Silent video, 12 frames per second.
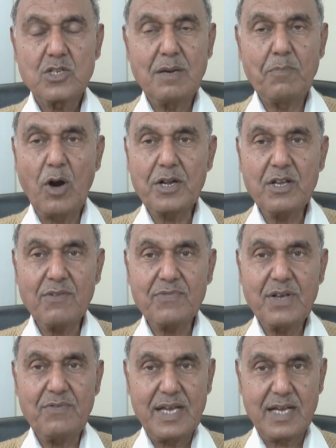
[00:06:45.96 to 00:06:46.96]
the body of
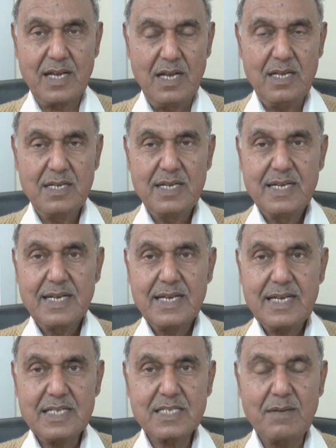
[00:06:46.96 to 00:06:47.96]
the vehicle
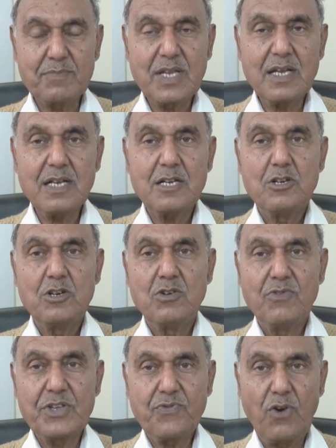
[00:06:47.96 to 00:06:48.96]
is something
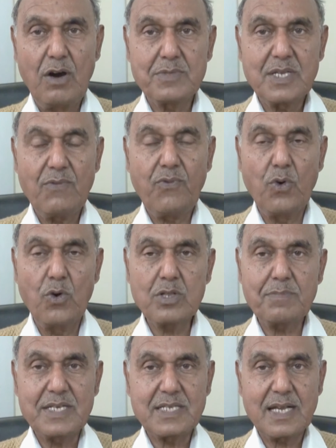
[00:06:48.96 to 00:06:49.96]
which forms the fourth
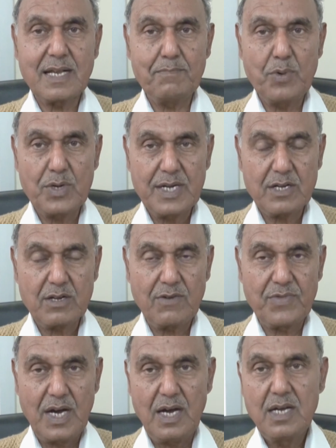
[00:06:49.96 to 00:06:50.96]
basic component of
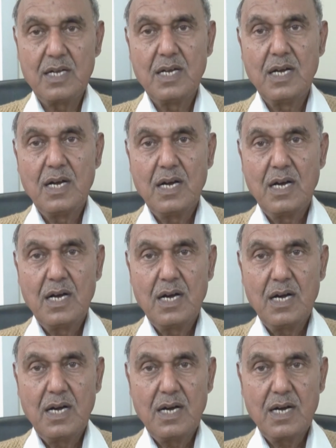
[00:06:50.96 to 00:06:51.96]
the
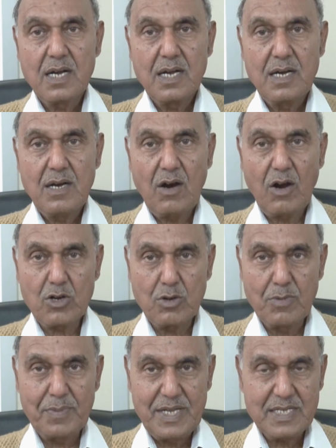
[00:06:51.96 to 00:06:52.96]

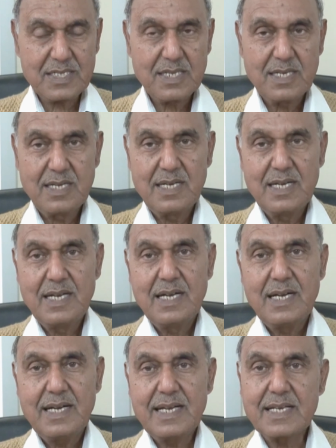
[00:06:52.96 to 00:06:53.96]
automobiles.
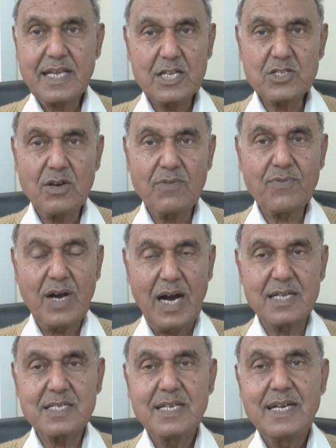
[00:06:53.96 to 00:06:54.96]
In case of
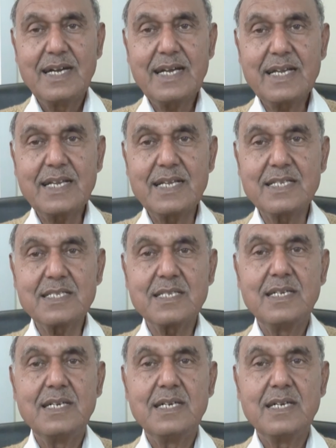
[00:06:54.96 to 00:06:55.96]
cars, it is
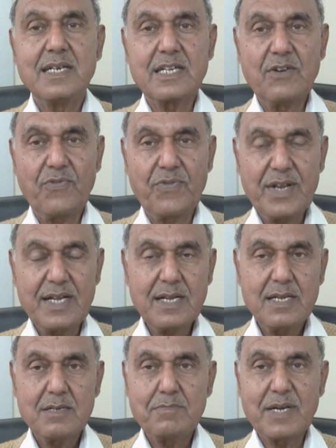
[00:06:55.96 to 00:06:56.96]

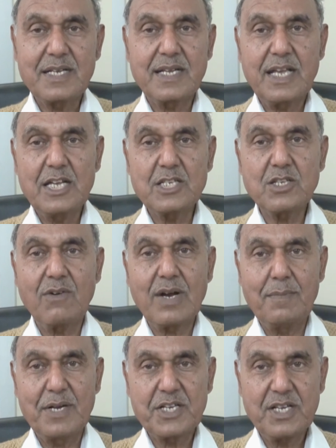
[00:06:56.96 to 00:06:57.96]
different, but in case of
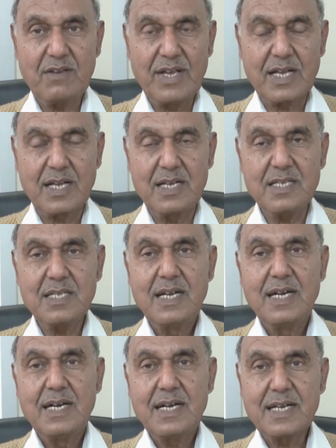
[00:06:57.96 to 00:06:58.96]
commercial vehicles,
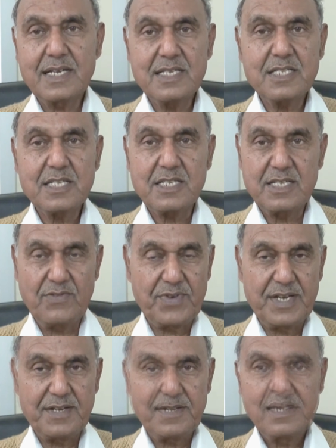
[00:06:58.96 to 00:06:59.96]
it is
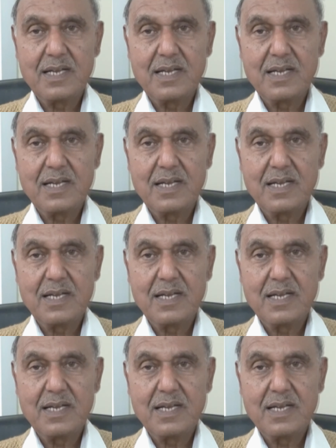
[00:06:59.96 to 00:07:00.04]
different.